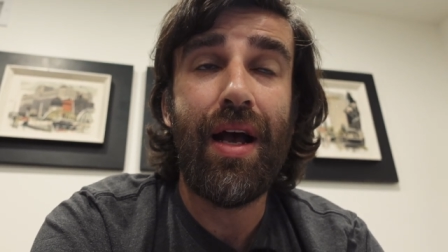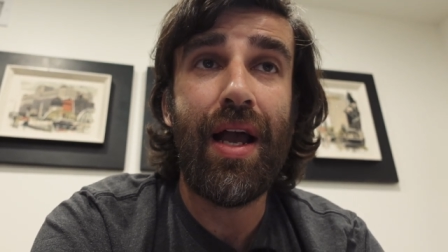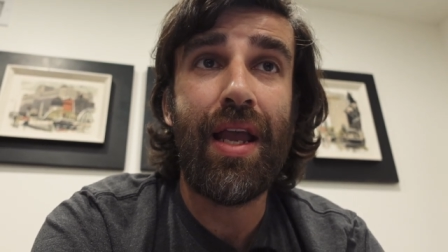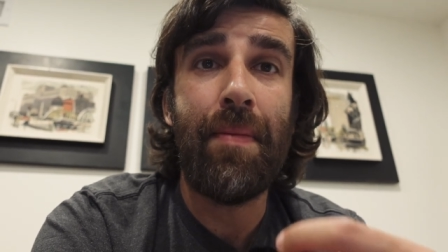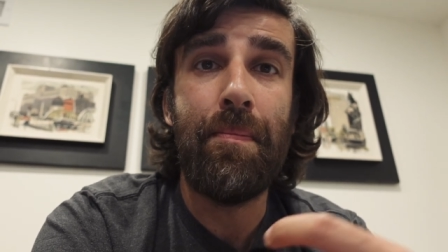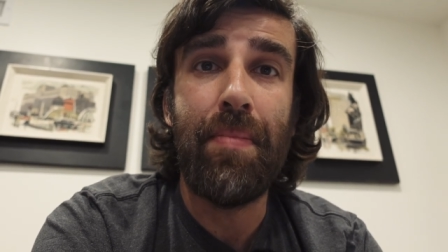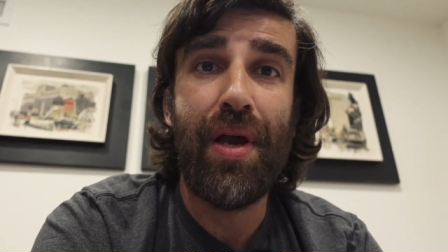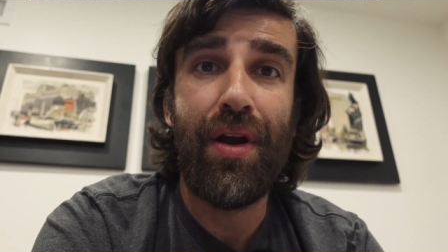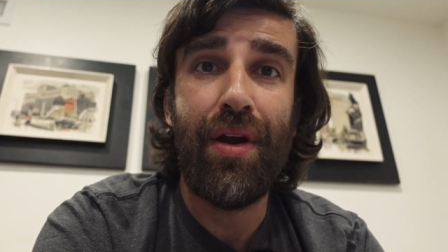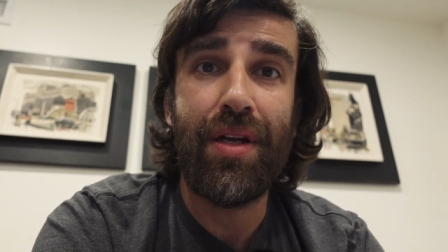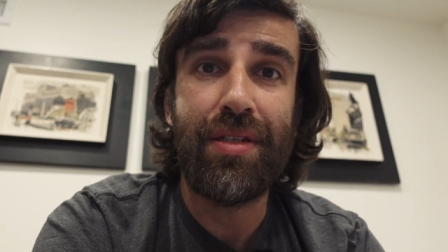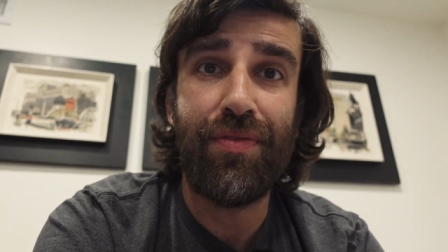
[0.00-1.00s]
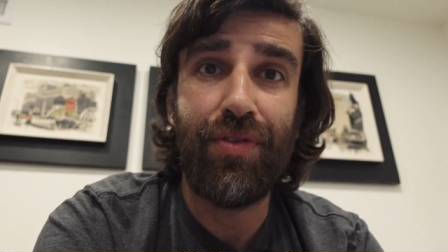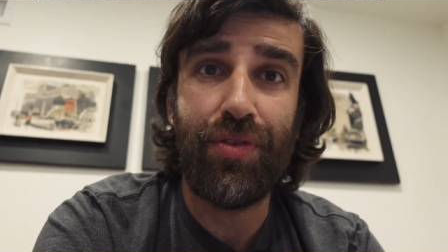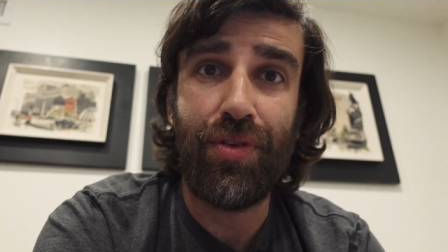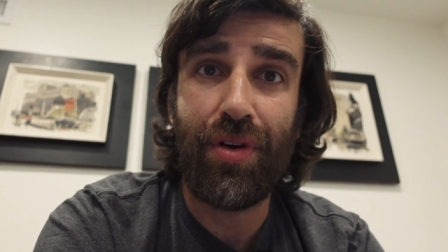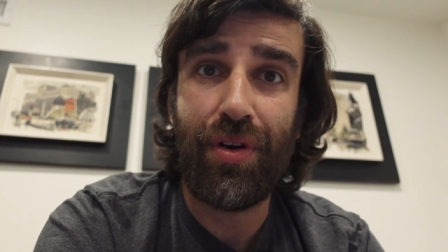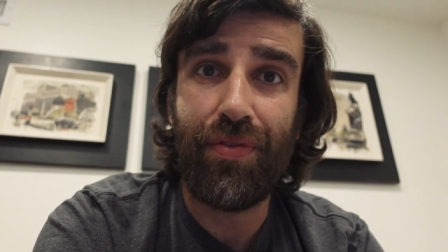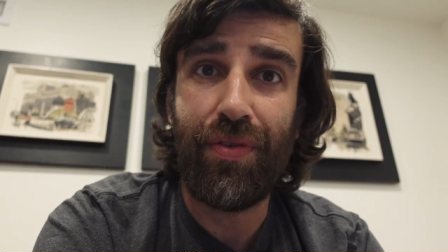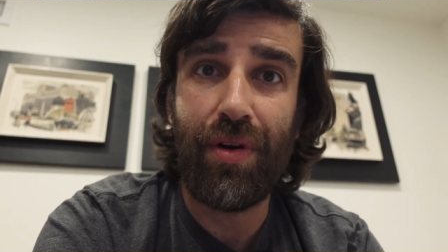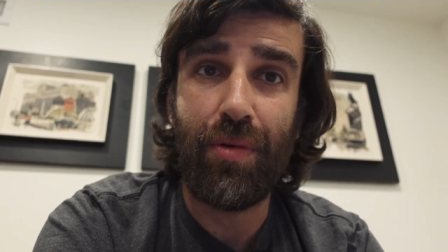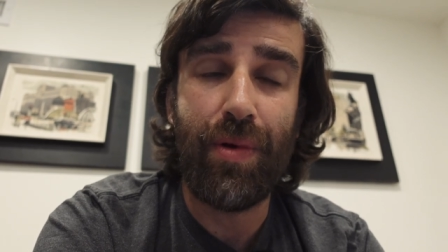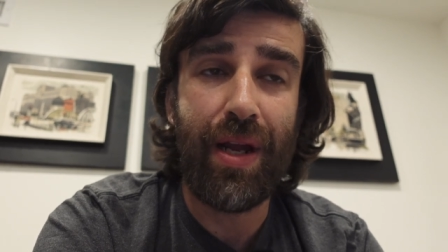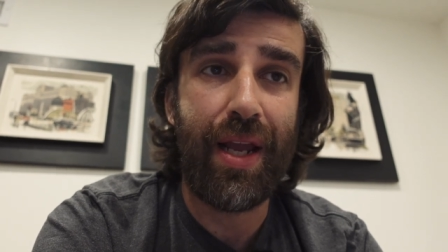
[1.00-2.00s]
I am better as a
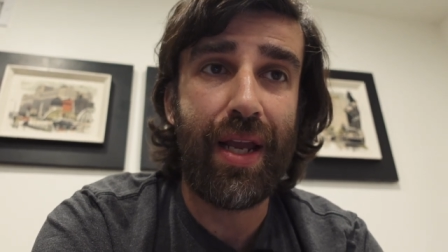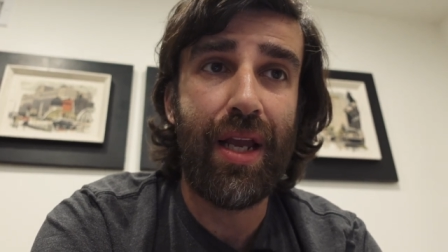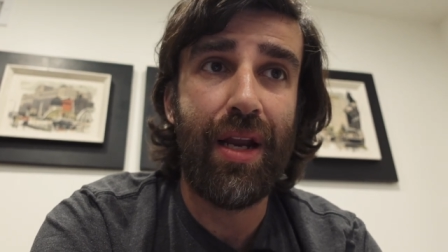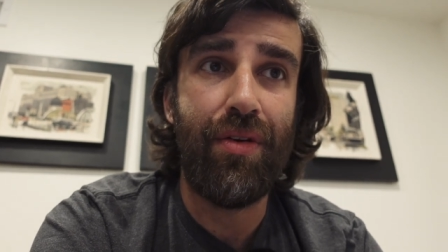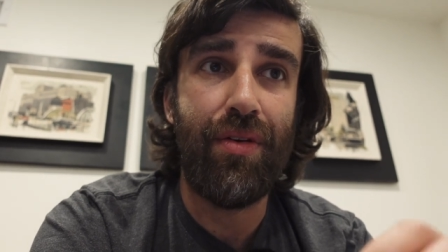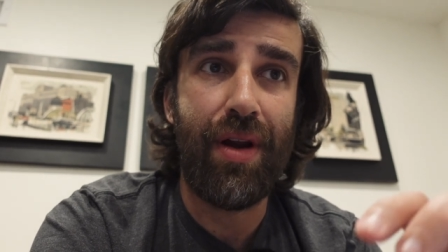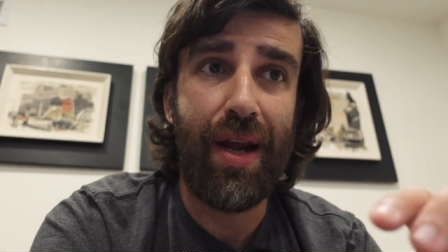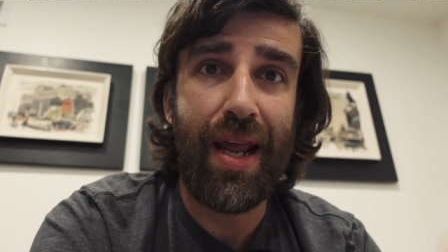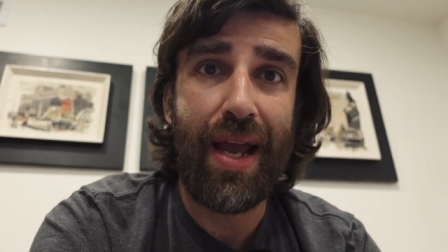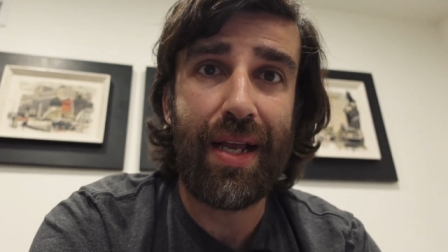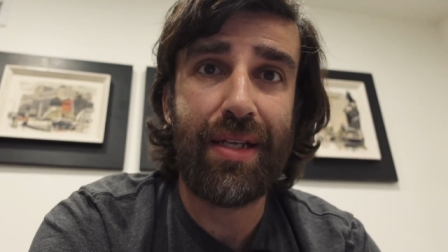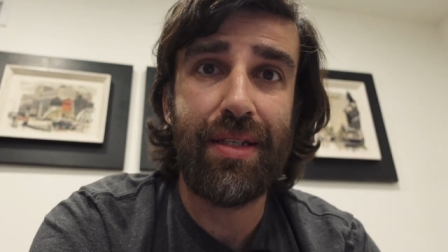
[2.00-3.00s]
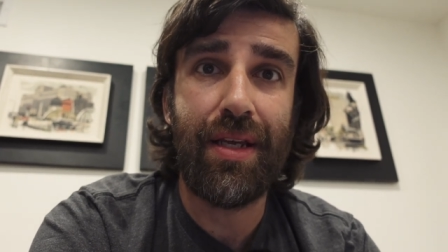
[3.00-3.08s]
photographer when I can relax,